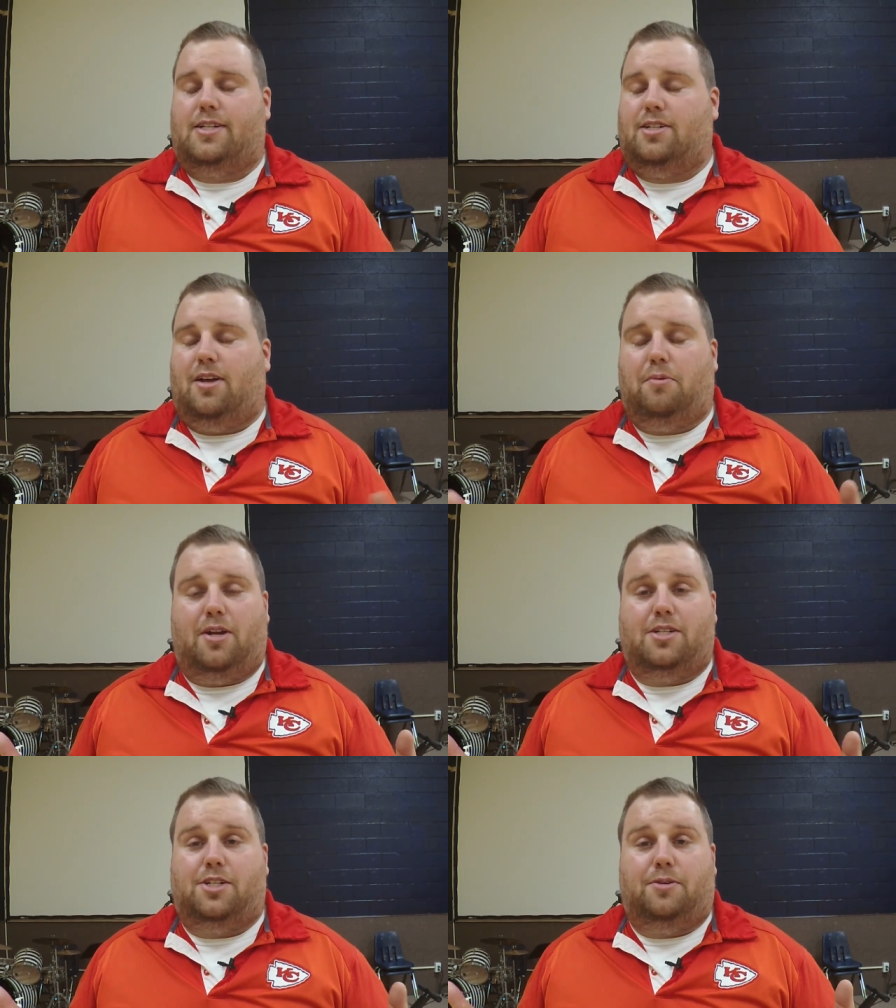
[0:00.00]
That's all I
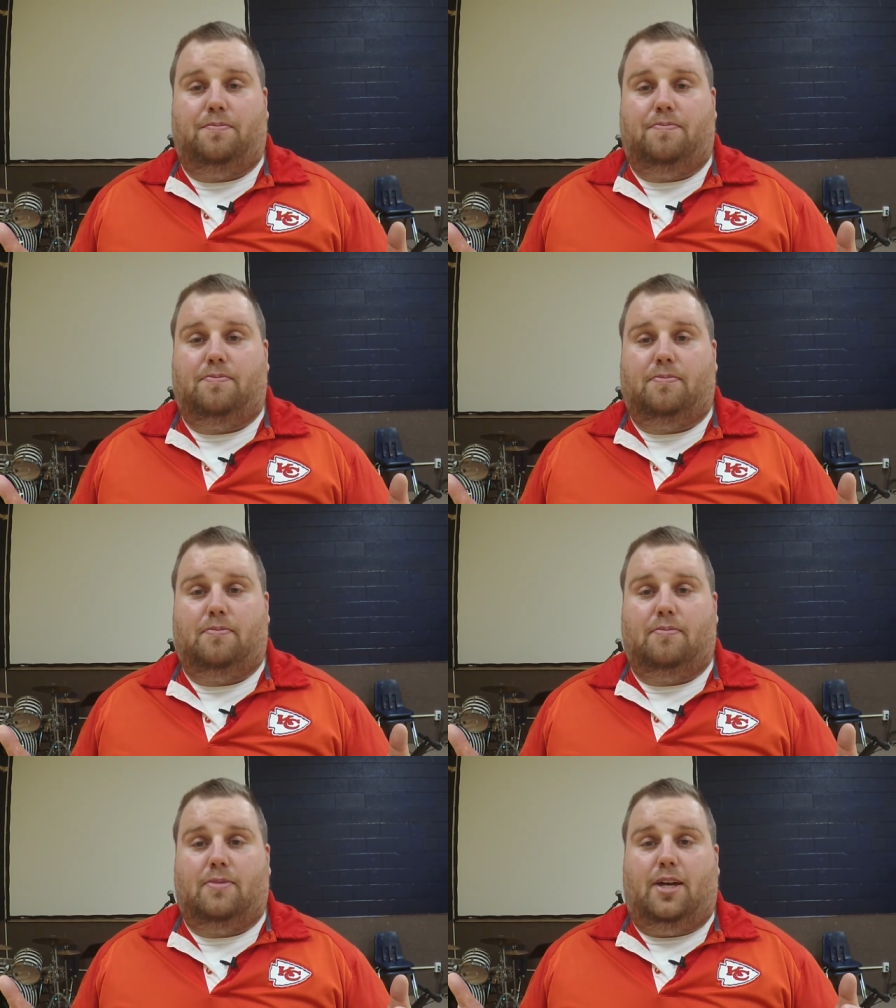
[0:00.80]
want to do.
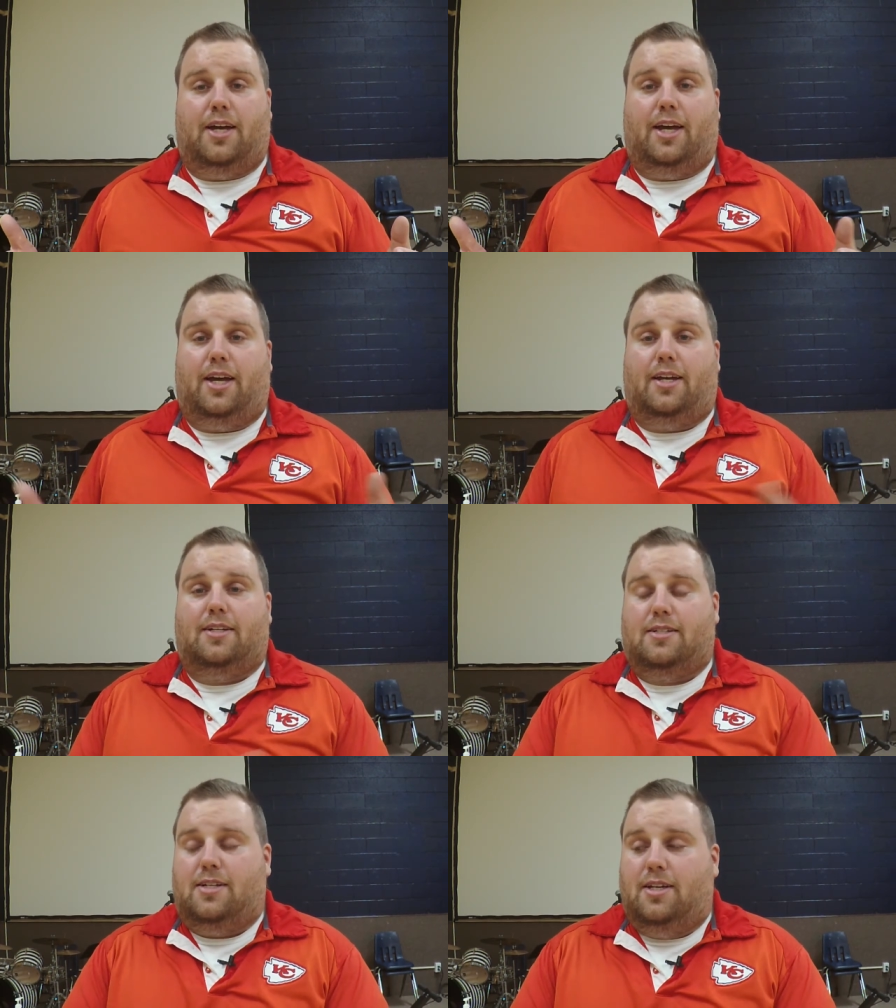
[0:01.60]

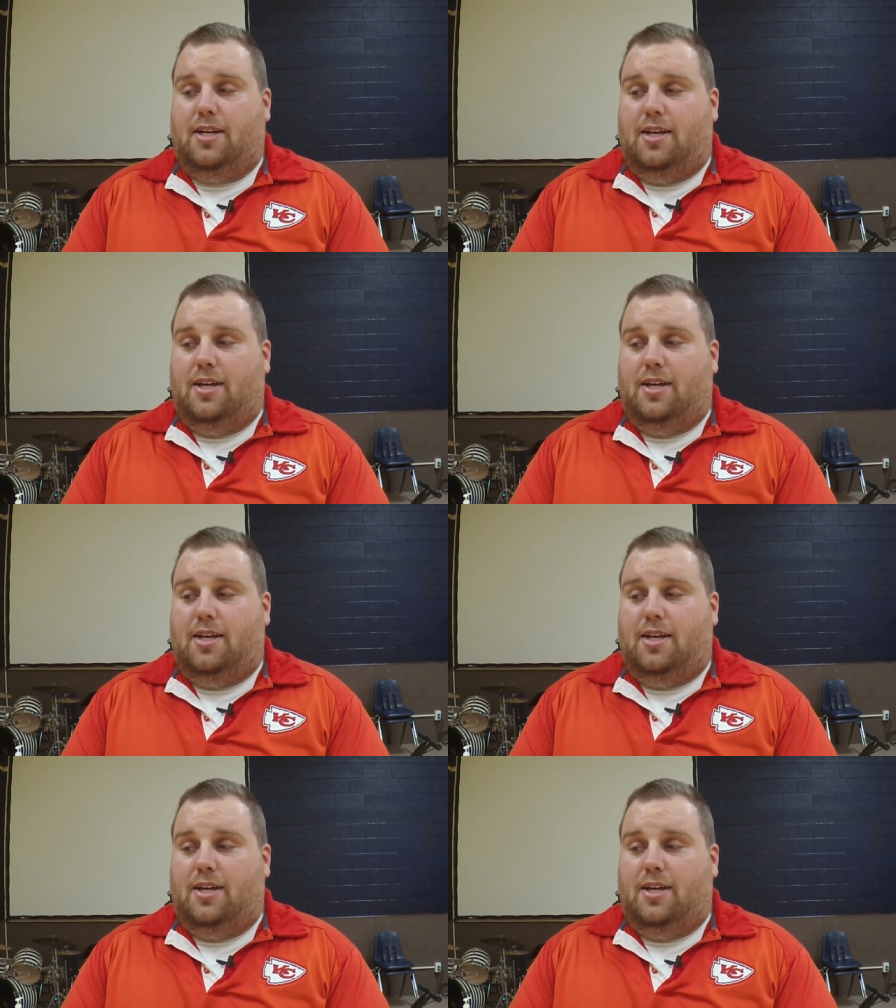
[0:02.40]
And